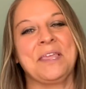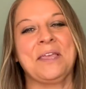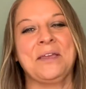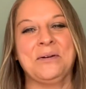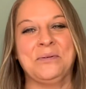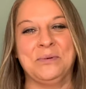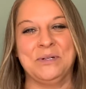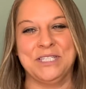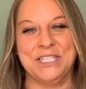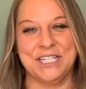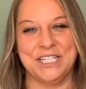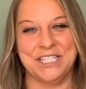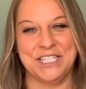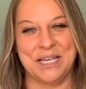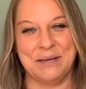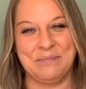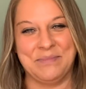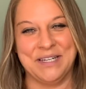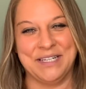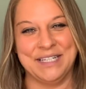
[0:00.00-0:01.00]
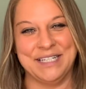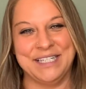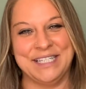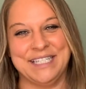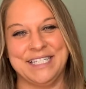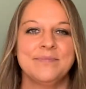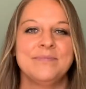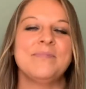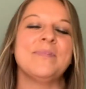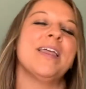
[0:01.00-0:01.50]
was acceptance.
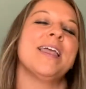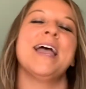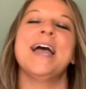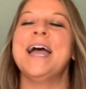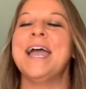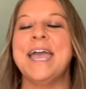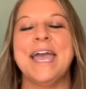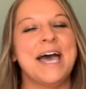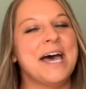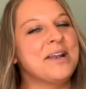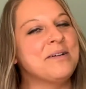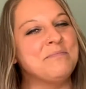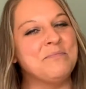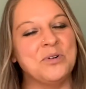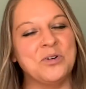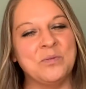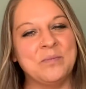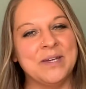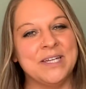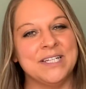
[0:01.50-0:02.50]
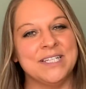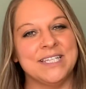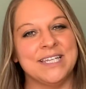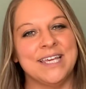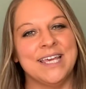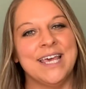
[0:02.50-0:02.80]
I had a moment